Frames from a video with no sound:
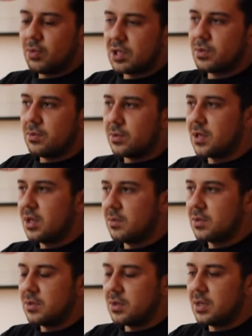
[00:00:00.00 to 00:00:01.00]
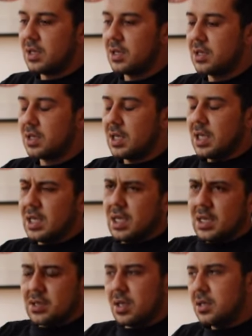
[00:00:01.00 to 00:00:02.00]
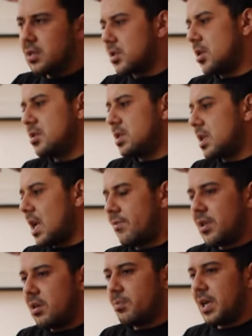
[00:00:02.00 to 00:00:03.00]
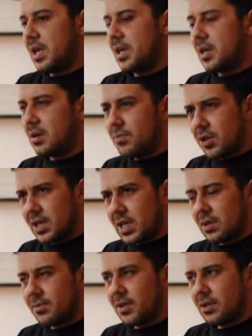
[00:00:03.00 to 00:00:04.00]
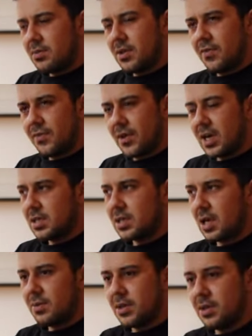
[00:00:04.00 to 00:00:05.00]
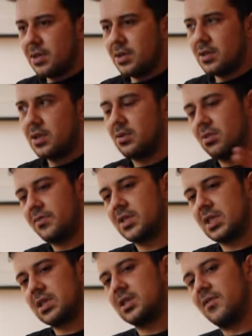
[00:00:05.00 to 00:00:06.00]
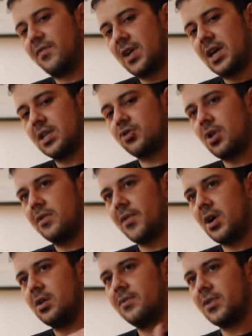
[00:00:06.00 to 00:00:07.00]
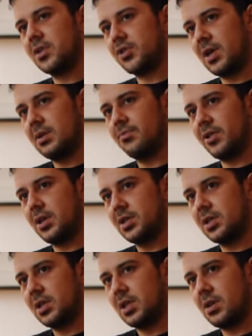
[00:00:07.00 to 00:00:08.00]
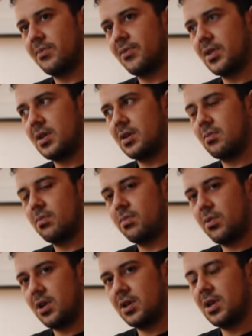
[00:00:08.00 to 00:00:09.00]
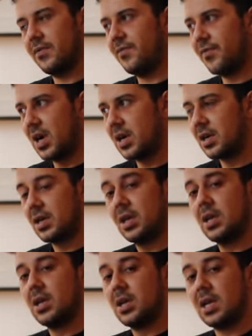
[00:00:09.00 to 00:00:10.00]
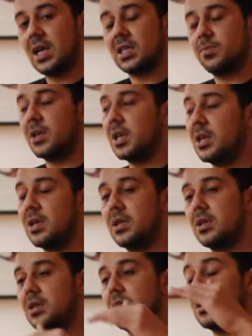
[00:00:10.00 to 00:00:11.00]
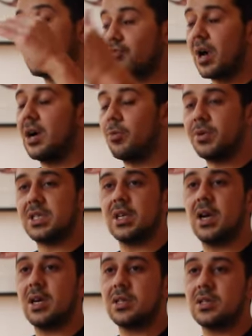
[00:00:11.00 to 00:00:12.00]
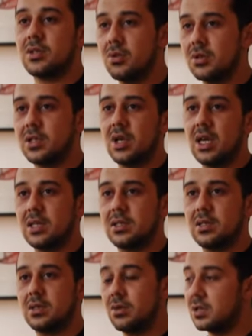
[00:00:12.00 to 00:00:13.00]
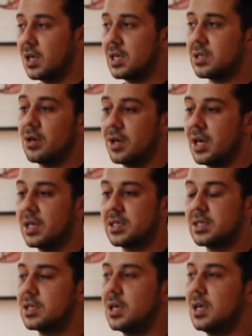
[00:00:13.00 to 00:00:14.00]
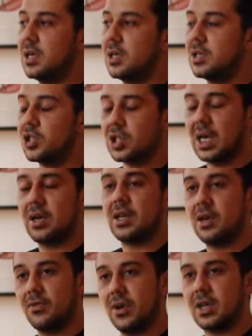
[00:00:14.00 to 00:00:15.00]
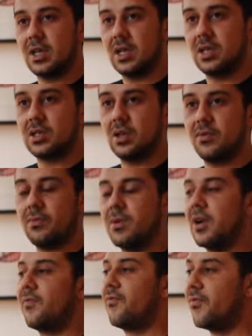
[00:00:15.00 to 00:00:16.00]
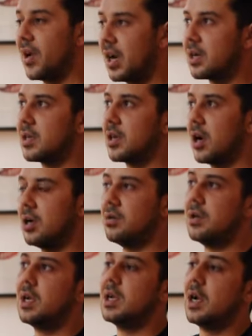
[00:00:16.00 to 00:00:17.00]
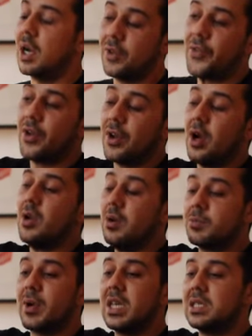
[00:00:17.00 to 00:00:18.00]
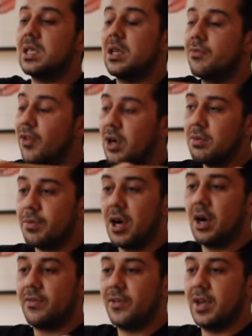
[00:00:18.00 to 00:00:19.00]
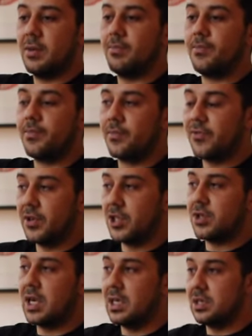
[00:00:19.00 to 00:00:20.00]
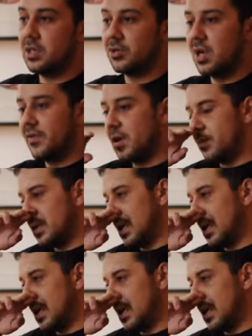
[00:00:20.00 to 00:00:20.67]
watch what we're doing. Watch what we're doing. So Juice is carrying on painting. I'm thinking, what the fuck is going on? All of a sudden, the van drove over the train bridge. I'm thinking, what the fuck? Next minute, it's right opposite us. Torchlights on us, shouting their fucking heads off. I'm like, fuck, go. And I didn't know there was basically a road path for them, for the trackies to drive up and